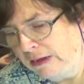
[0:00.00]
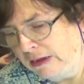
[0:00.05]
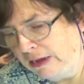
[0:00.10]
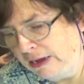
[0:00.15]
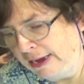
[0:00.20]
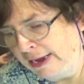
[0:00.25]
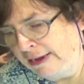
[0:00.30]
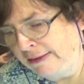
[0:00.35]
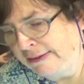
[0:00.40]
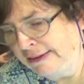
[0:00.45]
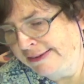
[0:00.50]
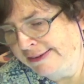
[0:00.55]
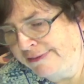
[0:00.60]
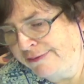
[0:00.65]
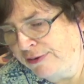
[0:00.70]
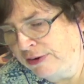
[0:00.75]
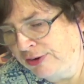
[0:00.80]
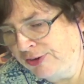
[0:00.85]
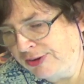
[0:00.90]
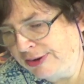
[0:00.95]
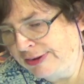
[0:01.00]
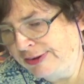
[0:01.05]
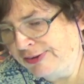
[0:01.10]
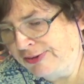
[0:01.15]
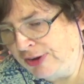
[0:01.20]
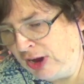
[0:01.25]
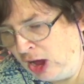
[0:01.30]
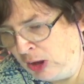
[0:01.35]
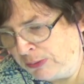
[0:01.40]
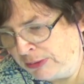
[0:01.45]
In this first
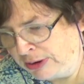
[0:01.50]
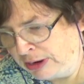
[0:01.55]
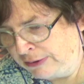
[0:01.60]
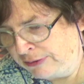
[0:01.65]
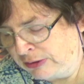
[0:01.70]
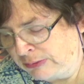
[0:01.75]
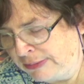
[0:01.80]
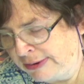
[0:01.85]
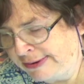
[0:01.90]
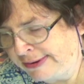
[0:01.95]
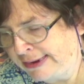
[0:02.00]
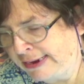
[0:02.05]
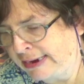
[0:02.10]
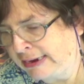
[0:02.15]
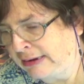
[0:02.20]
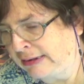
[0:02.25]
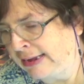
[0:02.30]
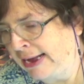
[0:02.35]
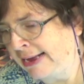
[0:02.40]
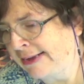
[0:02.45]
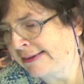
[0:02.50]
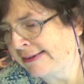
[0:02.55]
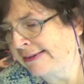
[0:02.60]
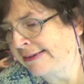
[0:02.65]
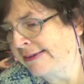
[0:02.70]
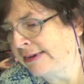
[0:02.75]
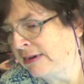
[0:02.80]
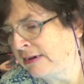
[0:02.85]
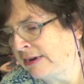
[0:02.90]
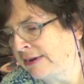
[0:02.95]
installment of the Missing in Alaska
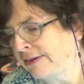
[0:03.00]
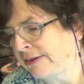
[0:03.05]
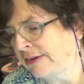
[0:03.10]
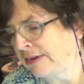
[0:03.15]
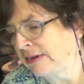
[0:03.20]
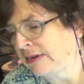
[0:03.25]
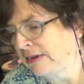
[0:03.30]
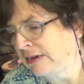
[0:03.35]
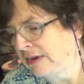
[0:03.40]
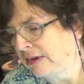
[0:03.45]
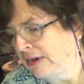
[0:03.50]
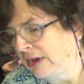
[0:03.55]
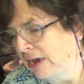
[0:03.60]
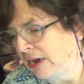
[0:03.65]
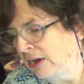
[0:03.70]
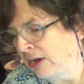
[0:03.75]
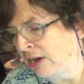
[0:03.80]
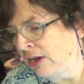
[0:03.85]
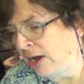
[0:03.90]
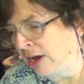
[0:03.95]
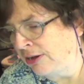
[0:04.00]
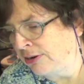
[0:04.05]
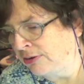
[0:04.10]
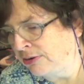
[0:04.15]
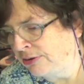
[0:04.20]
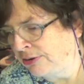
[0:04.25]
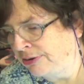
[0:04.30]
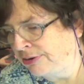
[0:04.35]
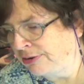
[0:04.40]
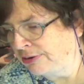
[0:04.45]
series,
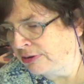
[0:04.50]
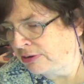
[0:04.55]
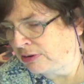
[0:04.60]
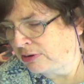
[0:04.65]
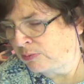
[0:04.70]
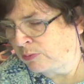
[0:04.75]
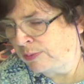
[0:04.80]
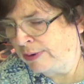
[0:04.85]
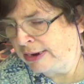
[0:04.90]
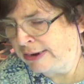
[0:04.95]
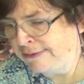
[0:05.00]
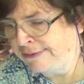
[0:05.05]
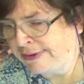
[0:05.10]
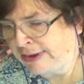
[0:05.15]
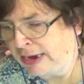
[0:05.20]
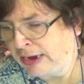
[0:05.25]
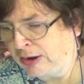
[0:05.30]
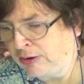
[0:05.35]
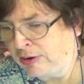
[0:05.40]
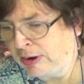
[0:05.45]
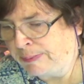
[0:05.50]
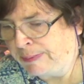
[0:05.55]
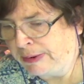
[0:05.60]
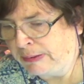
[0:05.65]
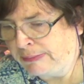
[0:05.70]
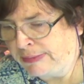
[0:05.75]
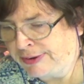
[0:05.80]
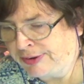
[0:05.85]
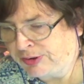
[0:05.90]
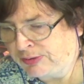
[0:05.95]
Goddard weaves a
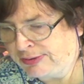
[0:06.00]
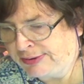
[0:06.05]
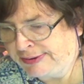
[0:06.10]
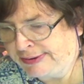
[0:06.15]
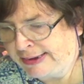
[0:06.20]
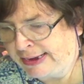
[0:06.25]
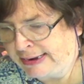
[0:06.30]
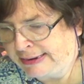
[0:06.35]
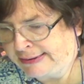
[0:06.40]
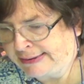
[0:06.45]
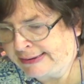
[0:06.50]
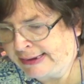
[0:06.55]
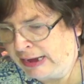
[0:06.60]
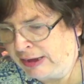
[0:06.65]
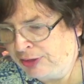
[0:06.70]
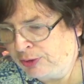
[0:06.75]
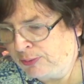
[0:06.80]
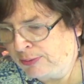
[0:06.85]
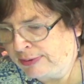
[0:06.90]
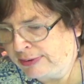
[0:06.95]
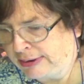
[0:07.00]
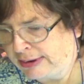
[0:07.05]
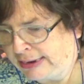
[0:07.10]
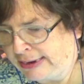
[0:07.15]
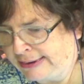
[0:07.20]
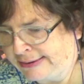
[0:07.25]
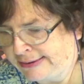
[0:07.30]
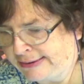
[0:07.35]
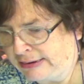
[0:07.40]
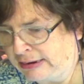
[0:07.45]
gripping mystery set in
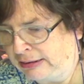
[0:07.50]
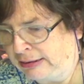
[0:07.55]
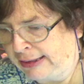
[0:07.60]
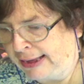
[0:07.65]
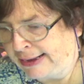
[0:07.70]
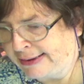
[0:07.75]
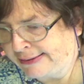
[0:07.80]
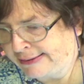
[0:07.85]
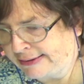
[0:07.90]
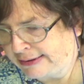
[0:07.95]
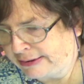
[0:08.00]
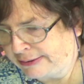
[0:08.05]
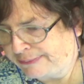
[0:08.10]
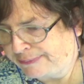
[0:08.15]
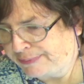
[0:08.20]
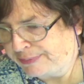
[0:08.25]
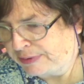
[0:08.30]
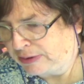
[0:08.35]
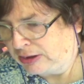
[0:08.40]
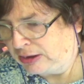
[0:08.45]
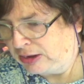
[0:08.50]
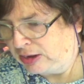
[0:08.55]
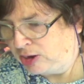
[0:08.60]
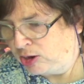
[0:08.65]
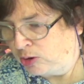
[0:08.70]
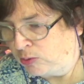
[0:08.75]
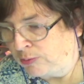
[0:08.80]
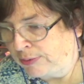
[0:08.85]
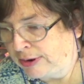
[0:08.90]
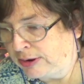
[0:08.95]
southeast Alaska.
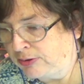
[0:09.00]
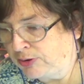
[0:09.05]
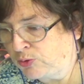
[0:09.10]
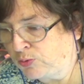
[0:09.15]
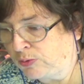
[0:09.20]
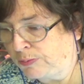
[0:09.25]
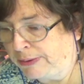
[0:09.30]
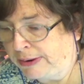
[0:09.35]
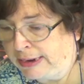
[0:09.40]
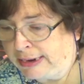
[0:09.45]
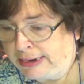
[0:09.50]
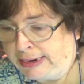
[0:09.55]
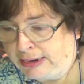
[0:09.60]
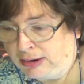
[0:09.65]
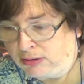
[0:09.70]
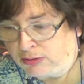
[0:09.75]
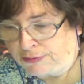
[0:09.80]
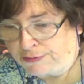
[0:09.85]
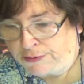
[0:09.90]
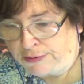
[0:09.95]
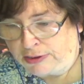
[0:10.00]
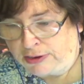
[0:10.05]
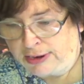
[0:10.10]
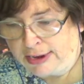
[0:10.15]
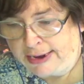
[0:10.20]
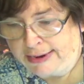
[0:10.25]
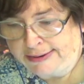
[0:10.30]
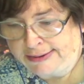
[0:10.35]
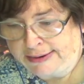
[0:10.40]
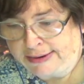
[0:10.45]
Readers will be eager for the
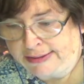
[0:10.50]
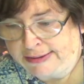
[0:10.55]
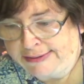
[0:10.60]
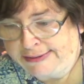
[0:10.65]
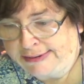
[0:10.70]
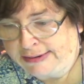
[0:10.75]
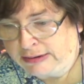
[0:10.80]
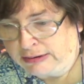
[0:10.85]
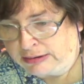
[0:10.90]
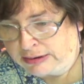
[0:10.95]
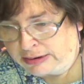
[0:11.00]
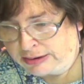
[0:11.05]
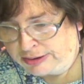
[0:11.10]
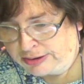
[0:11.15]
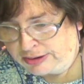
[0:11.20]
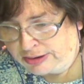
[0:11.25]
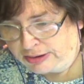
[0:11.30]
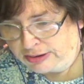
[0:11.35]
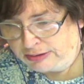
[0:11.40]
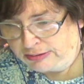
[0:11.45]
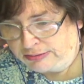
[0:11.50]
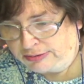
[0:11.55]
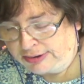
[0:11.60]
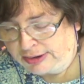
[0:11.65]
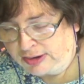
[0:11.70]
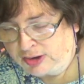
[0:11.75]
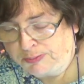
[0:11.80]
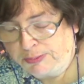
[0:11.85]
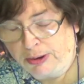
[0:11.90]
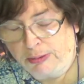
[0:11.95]
next in the series,
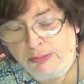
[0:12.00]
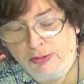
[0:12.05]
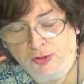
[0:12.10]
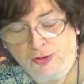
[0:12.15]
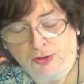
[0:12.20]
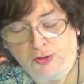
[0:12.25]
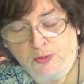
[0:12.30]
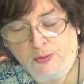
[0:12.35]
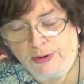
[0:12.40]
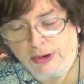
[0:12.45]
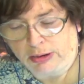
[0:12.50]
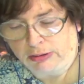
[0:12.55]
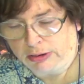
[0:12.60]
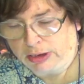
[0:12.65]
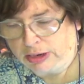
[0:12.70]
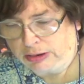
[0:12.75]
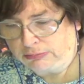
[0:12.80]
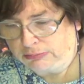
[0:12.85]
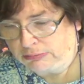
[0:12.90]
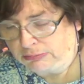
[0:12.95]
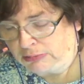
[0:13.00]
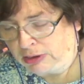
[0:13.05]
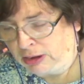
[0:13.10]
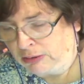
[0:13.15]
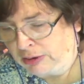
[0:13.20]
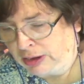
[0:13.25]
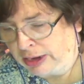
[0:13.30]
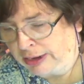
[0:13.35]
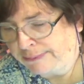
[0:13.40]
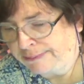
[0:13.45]
says Publishers Weekly.
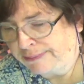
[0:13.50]
Okay.